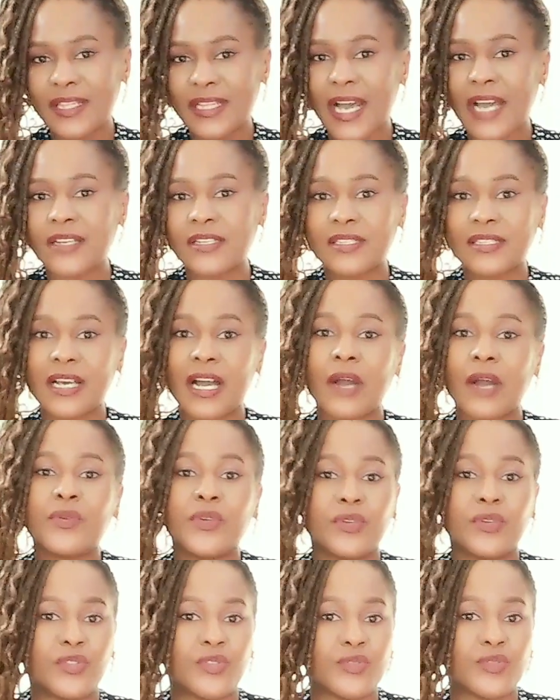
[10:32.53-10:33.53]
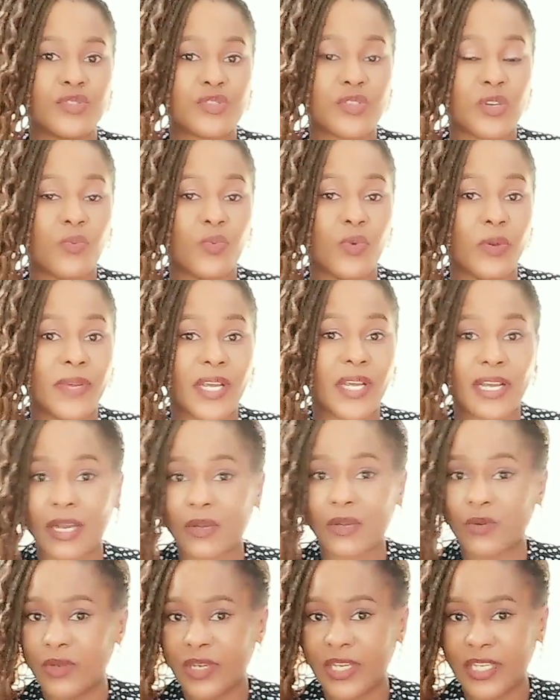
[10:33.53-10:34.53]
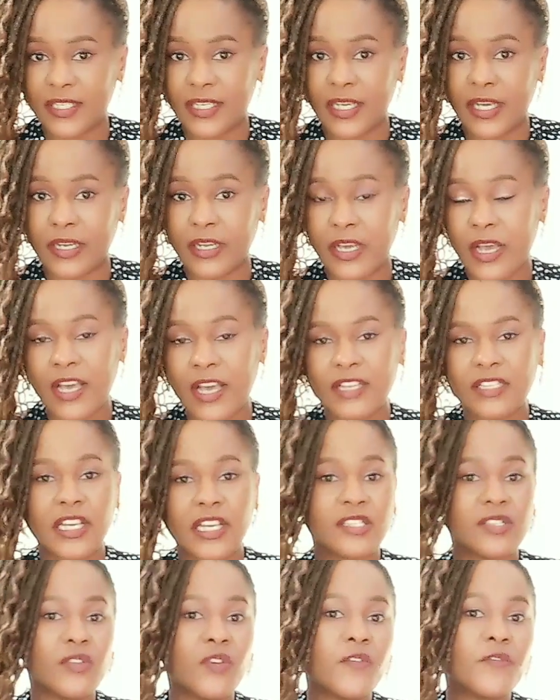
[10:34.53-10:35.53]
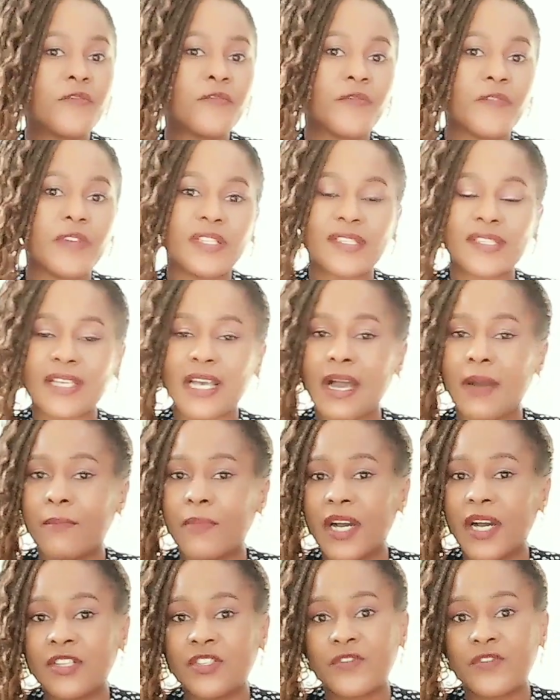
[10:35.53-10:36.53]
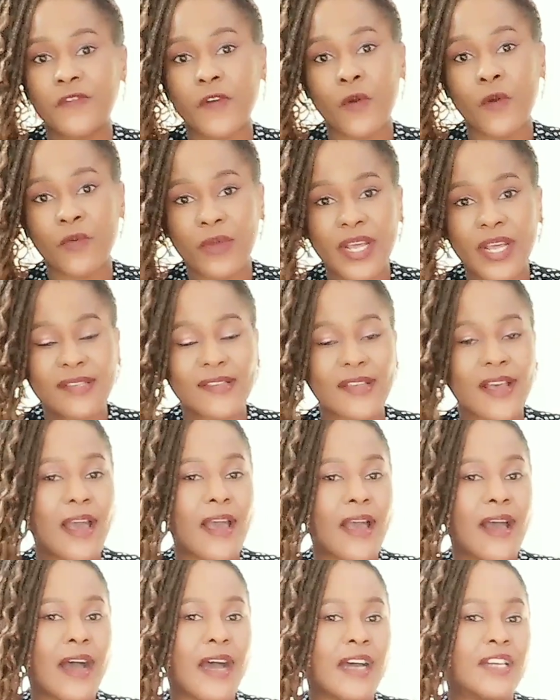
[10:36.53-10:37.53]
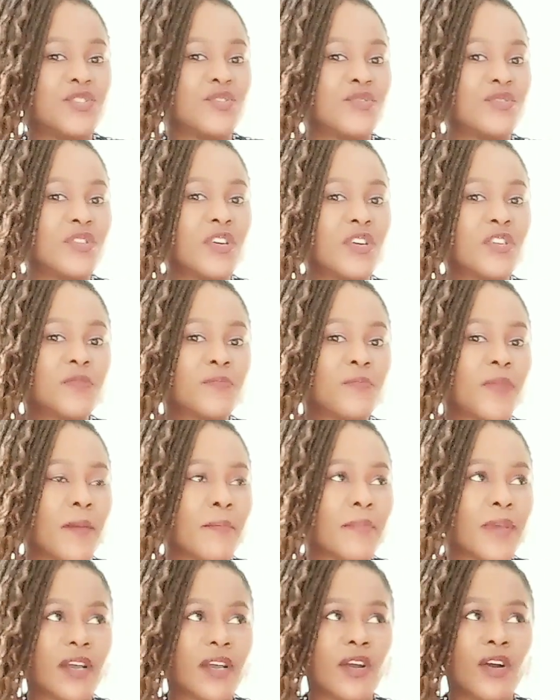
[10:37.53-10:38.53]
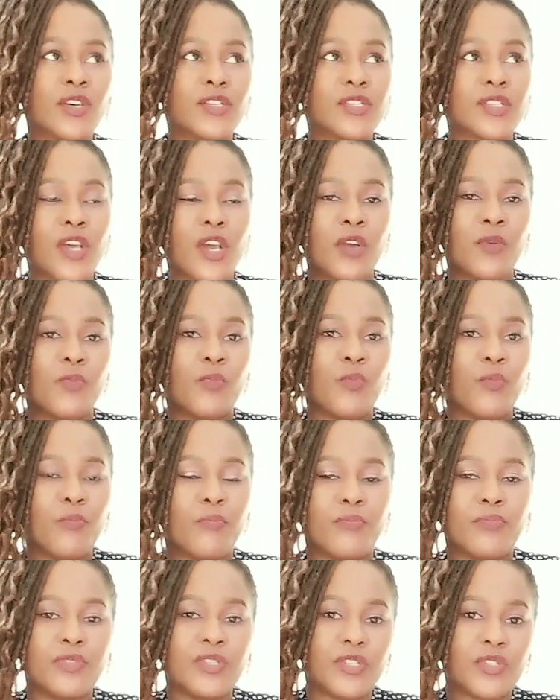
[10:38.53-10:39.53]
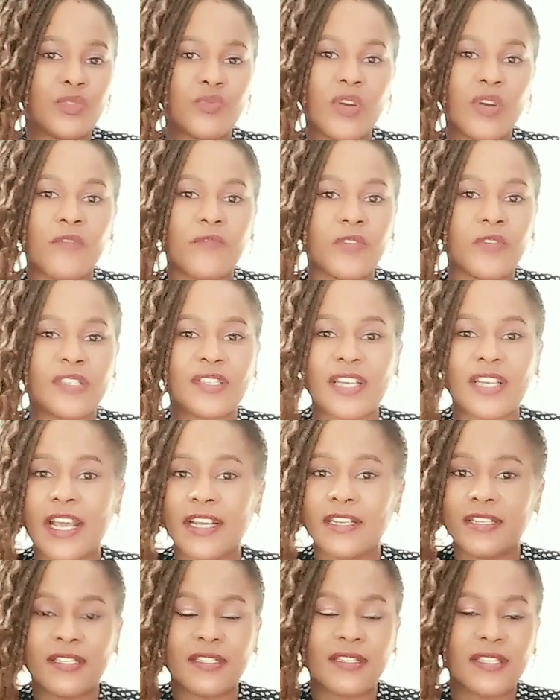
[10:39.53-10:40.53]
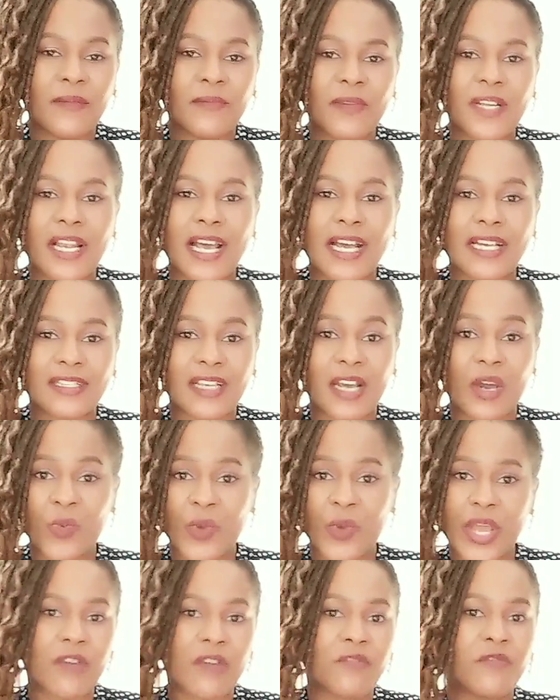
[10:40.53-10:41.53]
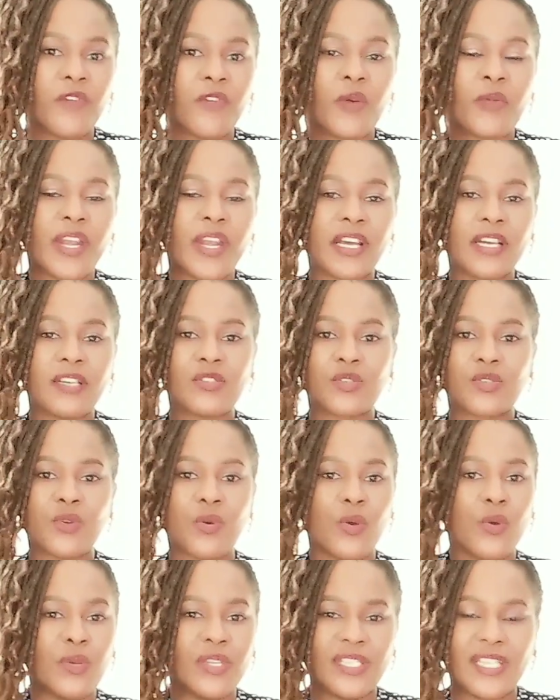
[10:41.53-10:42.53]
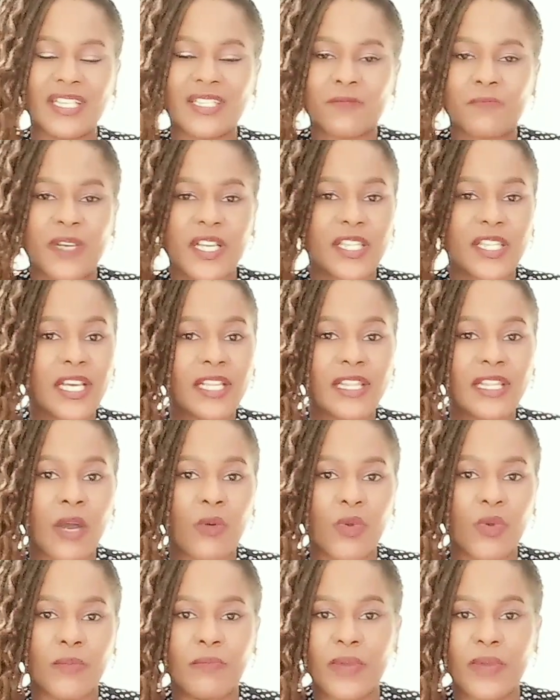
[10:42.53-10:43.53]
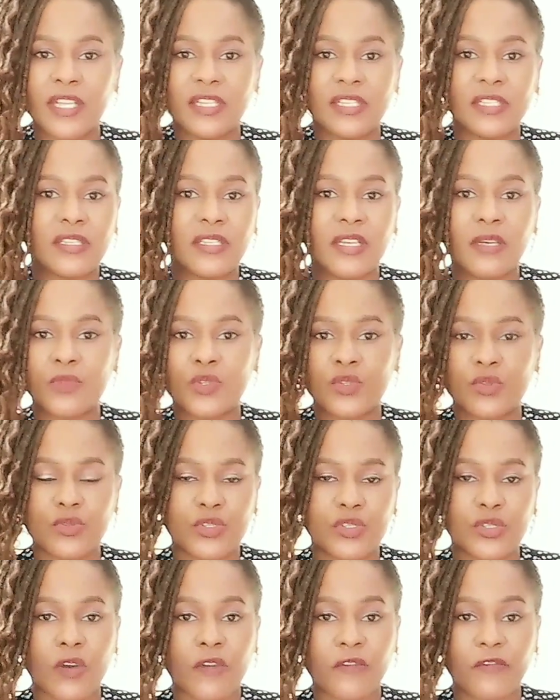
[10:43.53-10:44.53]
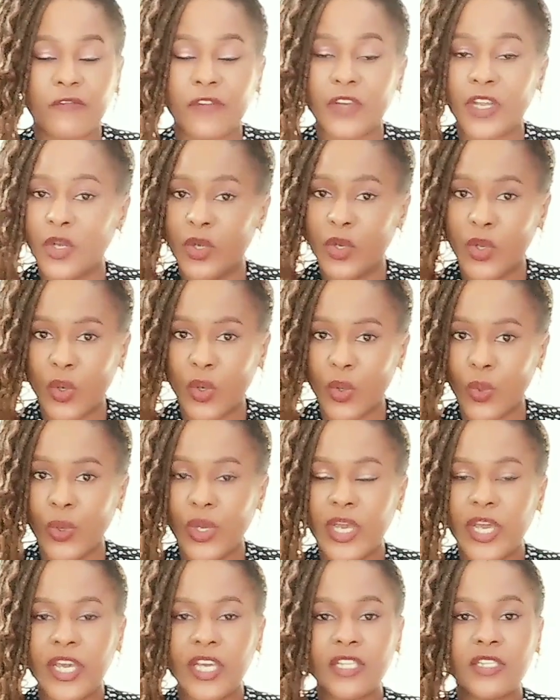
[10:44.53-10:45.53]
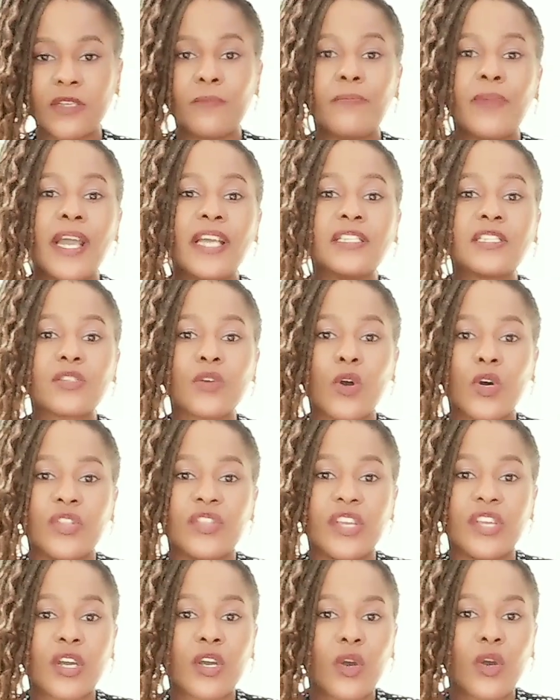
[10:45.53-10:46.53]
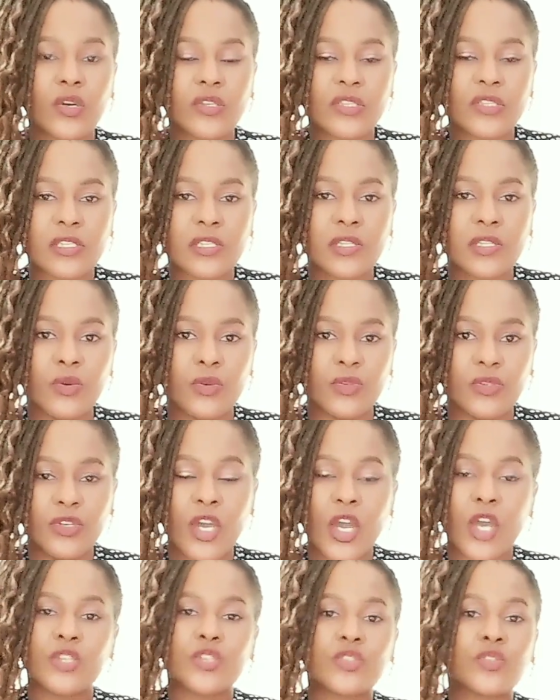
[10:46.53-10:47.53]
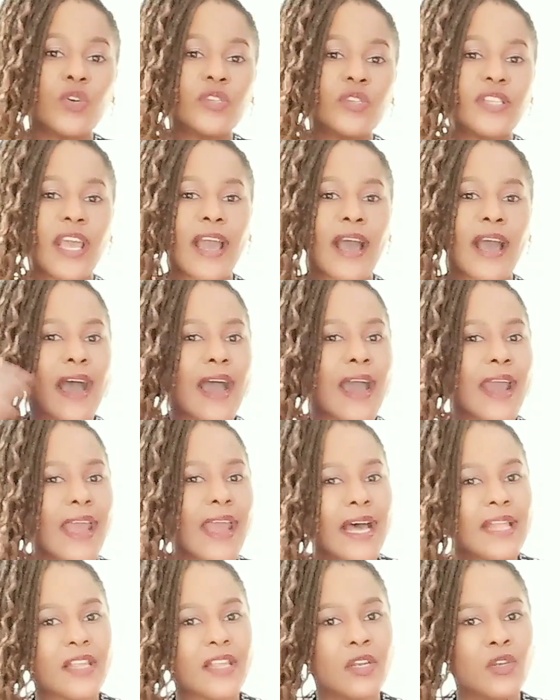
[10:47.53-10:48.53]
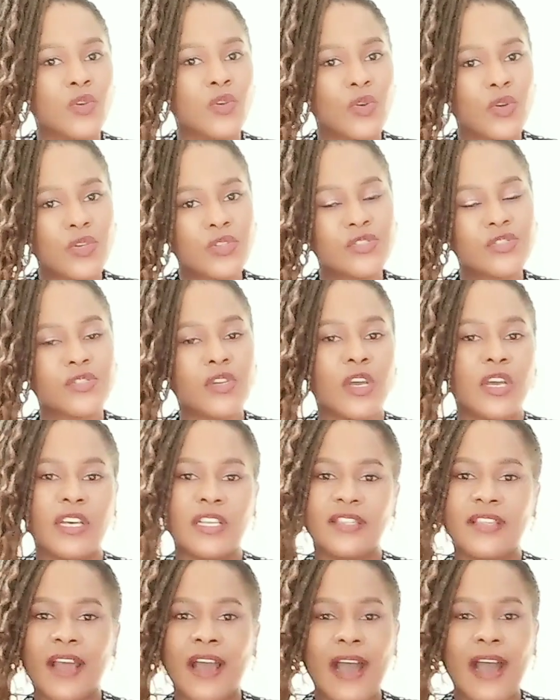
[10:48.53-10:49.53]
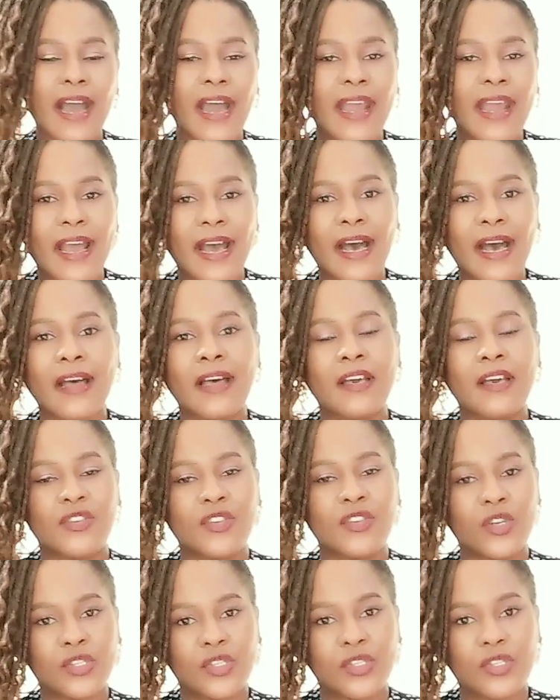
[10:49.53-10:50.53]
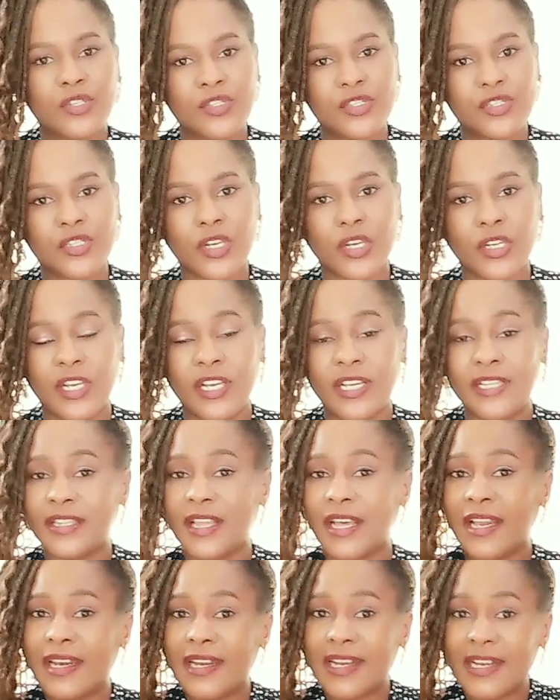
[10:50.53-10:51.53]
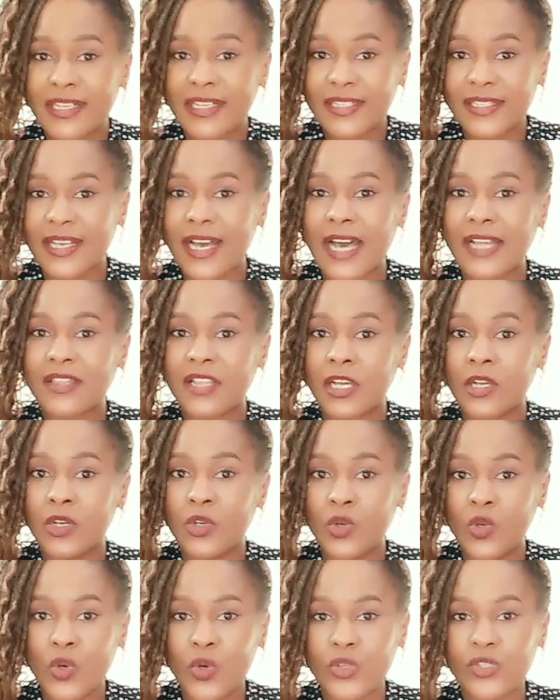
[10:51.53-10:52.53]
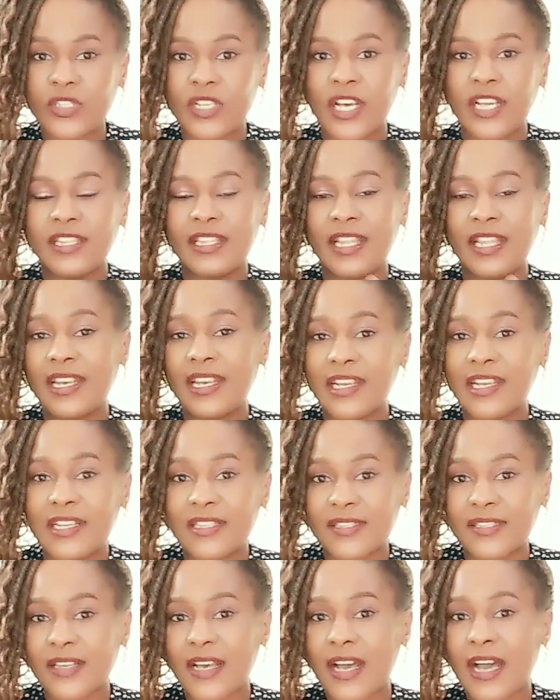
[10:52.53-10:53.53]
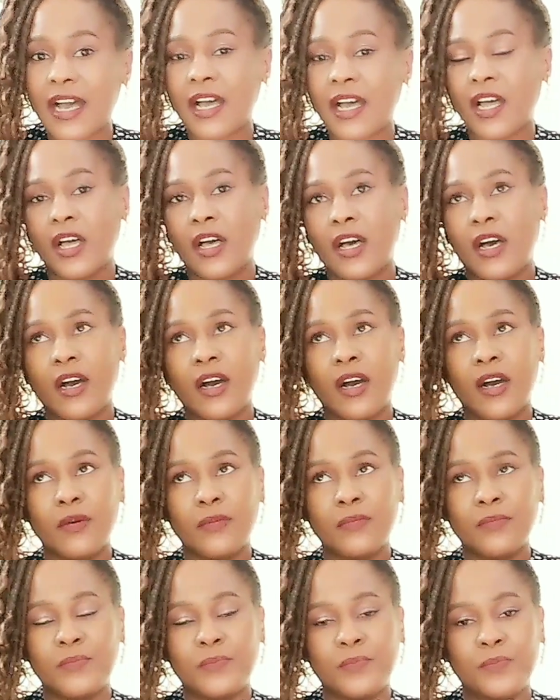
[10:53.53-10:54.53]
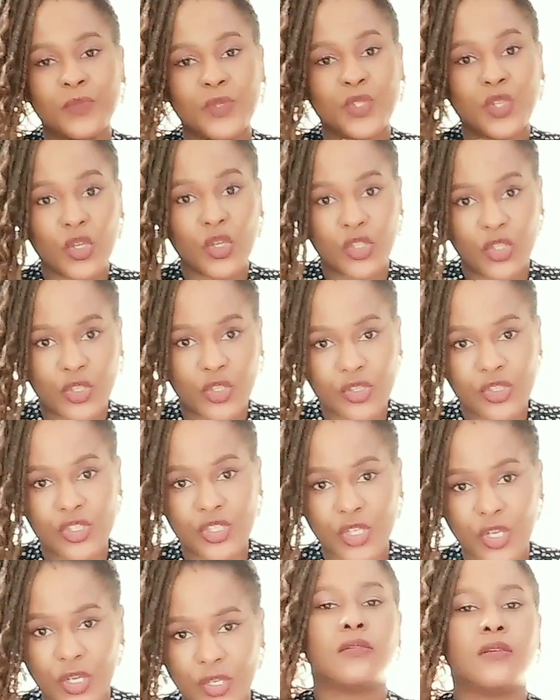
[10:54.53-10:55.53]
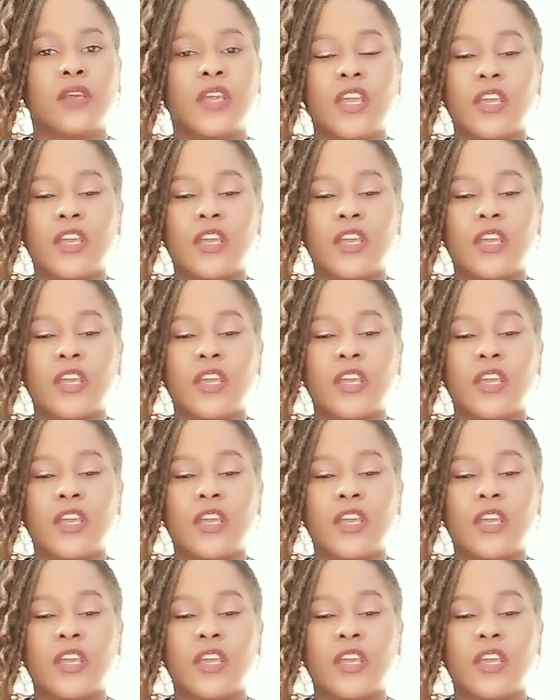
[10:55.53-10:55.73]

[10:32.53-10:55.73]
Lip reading: That is how your tuition will be calculated. There is no fixed amount for it, and you don't pay because the 2 of us are in the same class and we are foreigners, so it's expected that we pay the same tuition fee. No, it depends on the course load. So the higher the load, the higher your tuition. The lesser the load, the lesser your tuition.